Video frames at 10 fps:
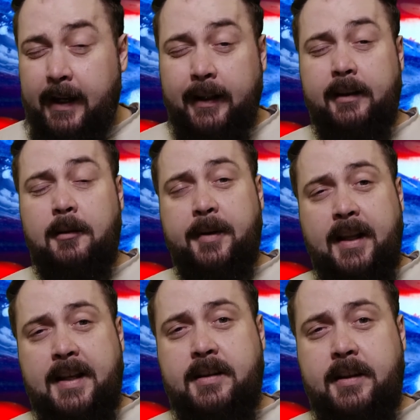and a little bit
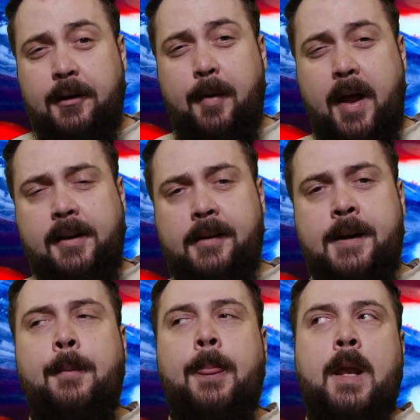less
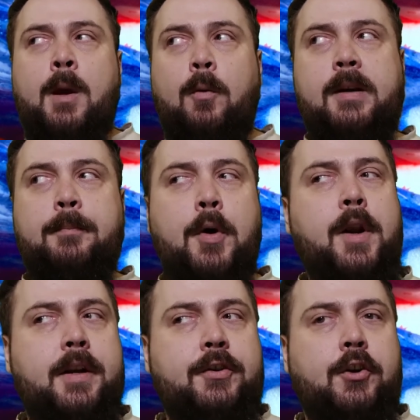theoretically, we can put
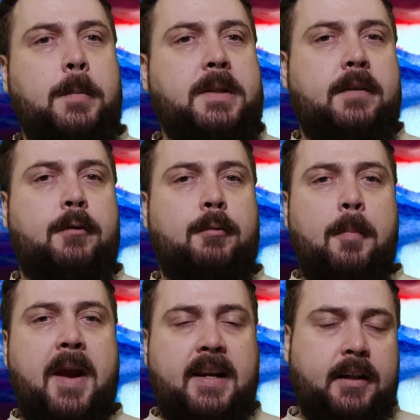it in terms of a
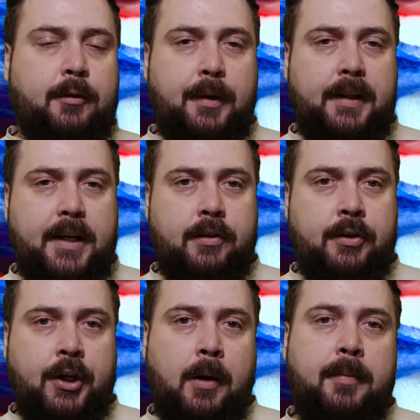romantic
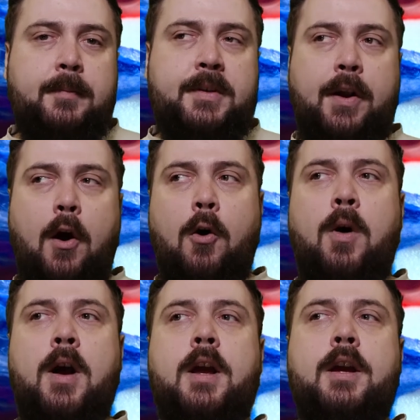relationship.
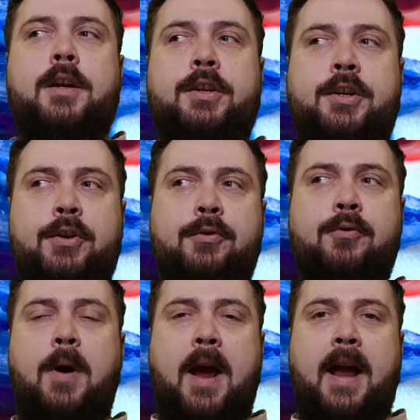So
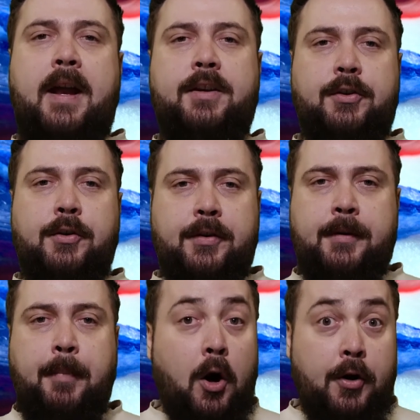you and
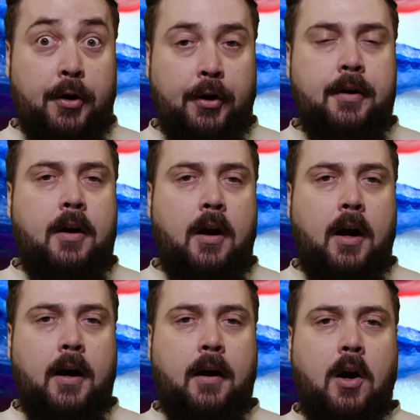your partner uh,
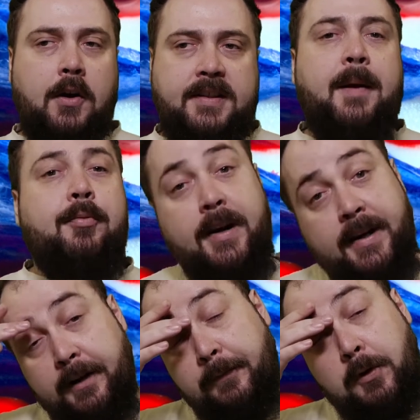are
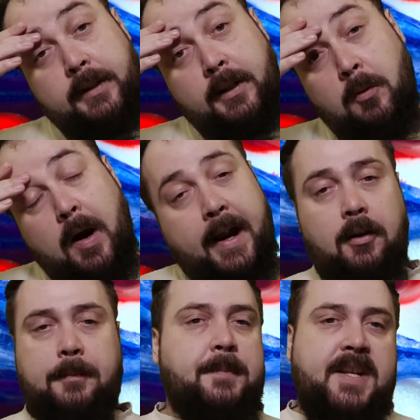separated for a little
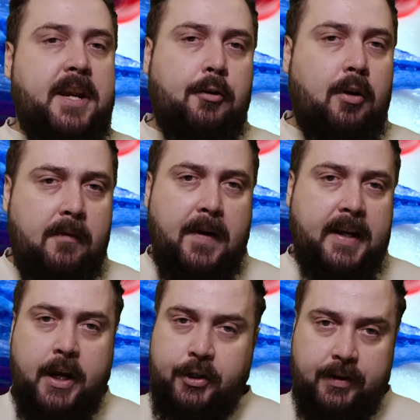while. Say you're on
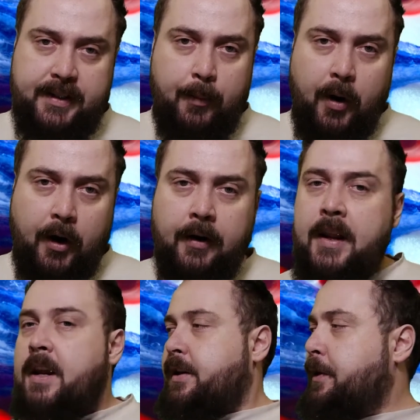vacation somewhere.
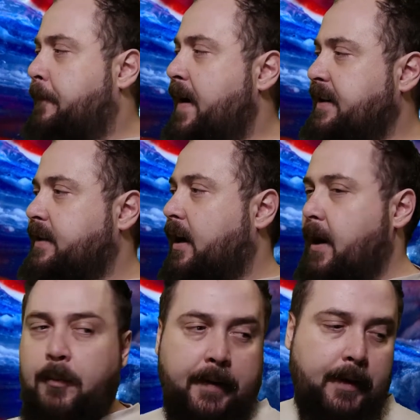You
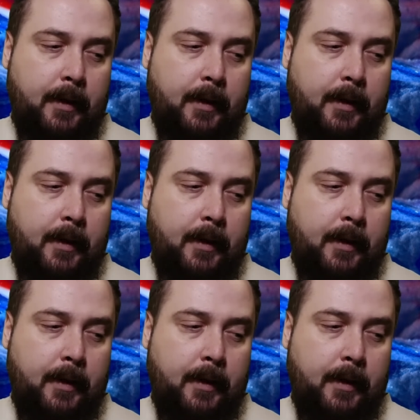FaceTime with